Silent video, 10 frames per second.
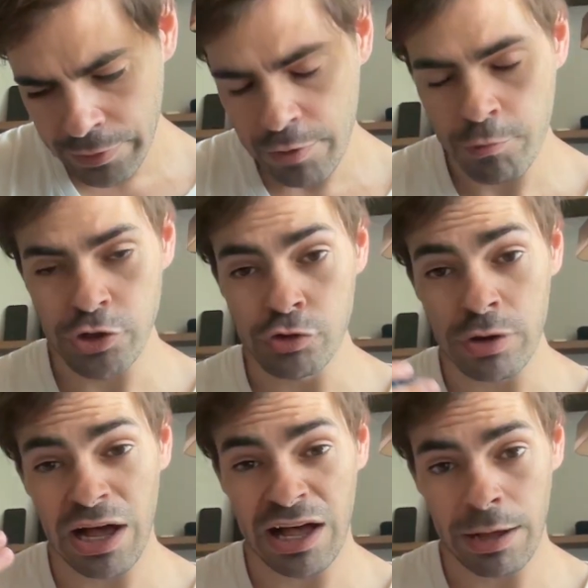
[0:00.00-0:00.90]
We
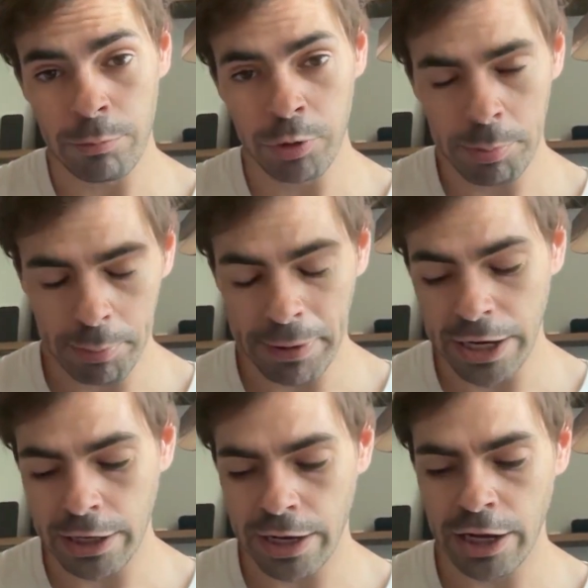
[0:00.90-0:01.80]

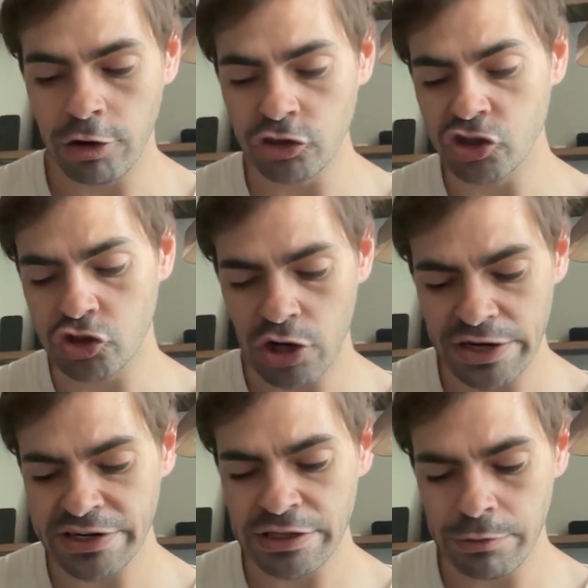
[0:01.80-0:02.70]
prepare a content
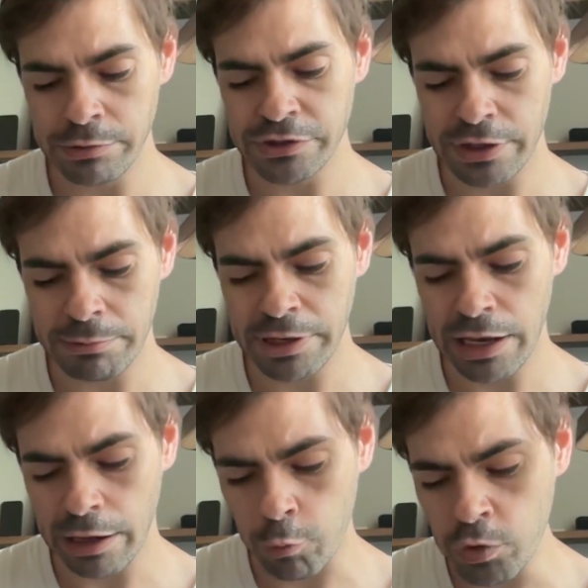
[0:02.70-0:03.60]
strategy that is going to be
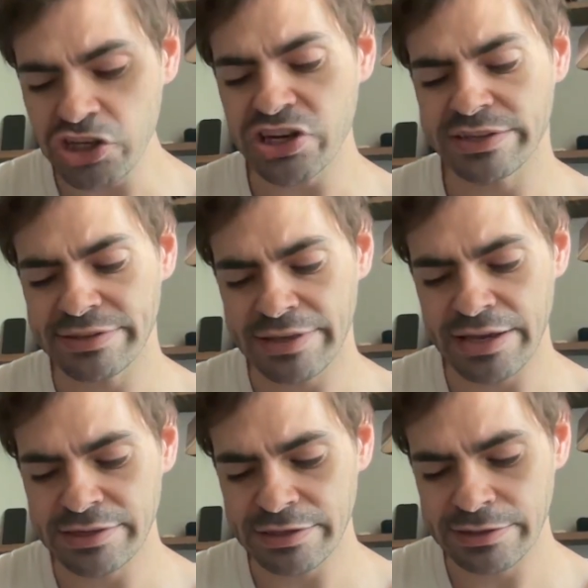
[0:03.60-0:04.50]
like which
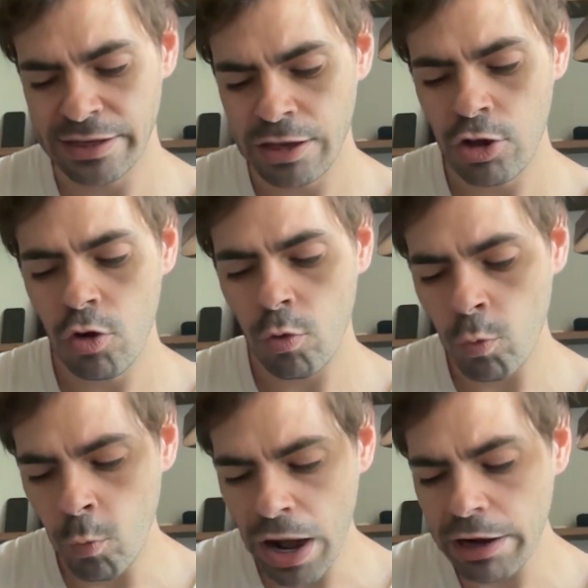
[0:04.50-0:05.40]
exercises,
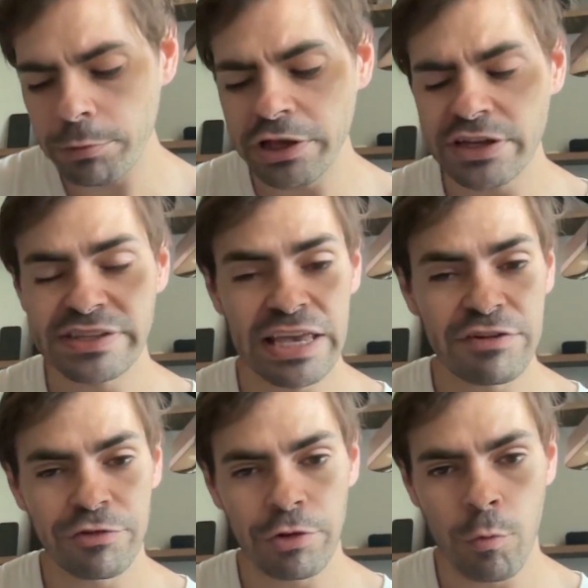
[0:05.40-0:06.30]
what are we going to say
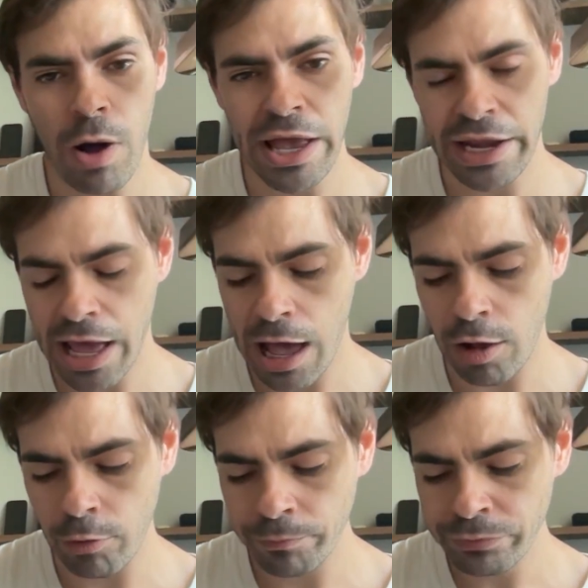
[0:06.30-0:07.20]
for the why and
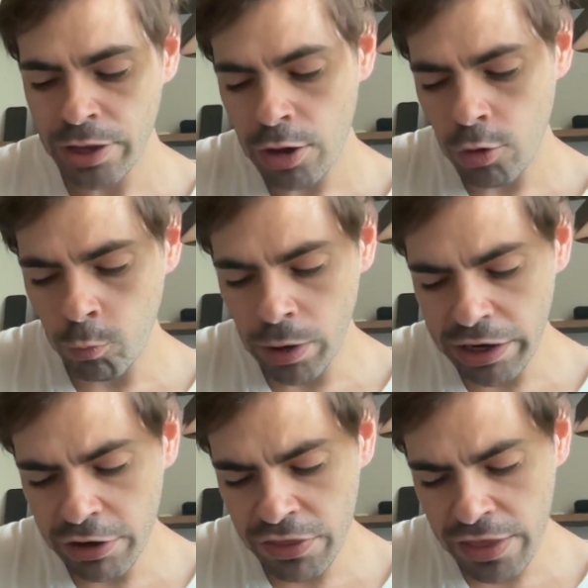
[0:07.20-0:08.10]
how, what
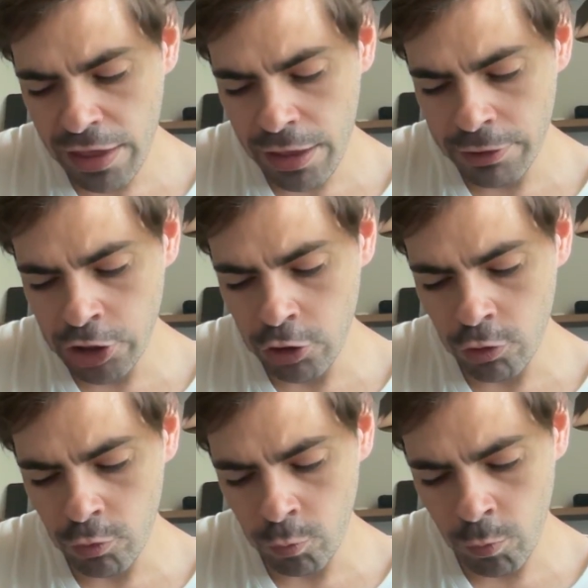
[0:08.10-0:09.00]
are the,
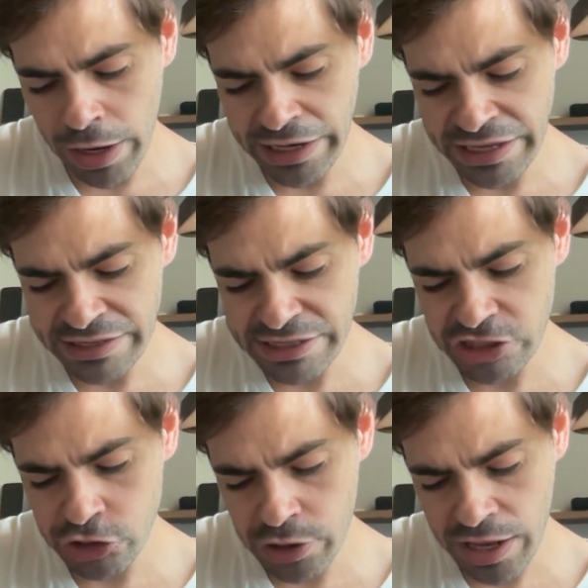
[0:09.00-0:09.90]
what is it
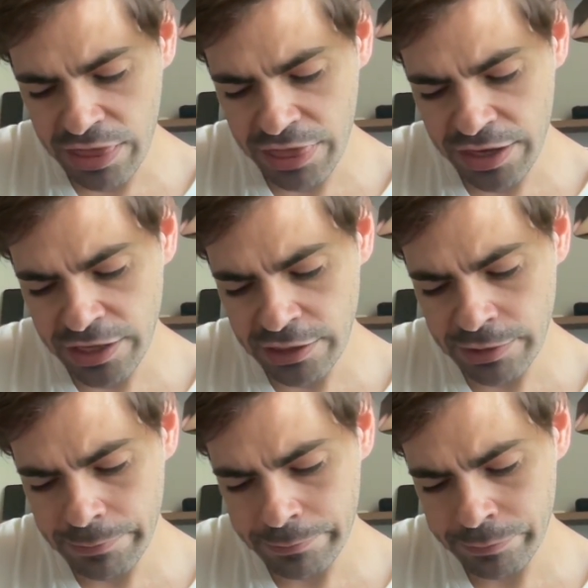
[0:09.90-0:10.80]

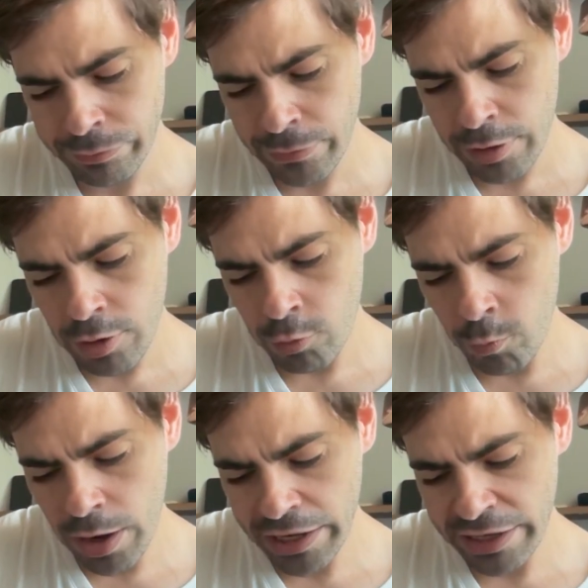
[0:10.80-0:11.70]
strengthening,
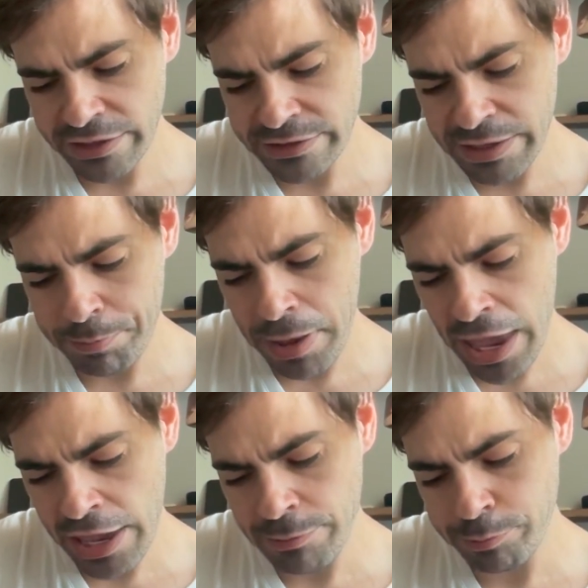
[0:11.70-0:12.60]
what is the
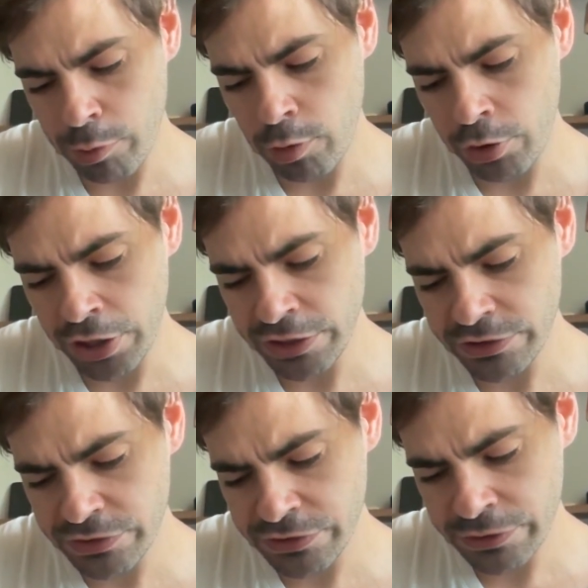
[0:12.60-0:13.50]
pain points